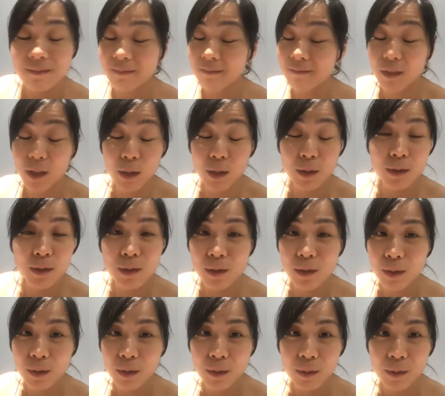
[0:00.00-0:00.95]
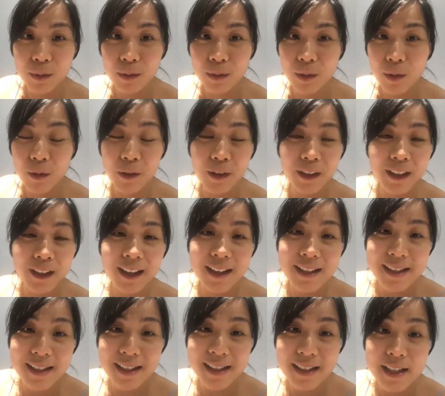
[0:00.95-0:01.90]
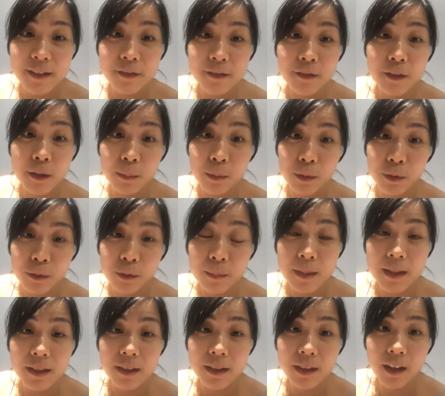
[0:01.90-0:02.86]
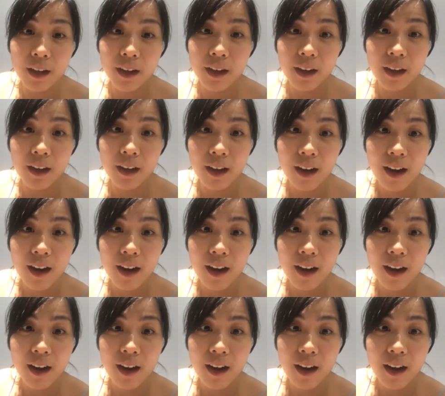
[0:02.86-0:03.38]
due to organizing civil movement here,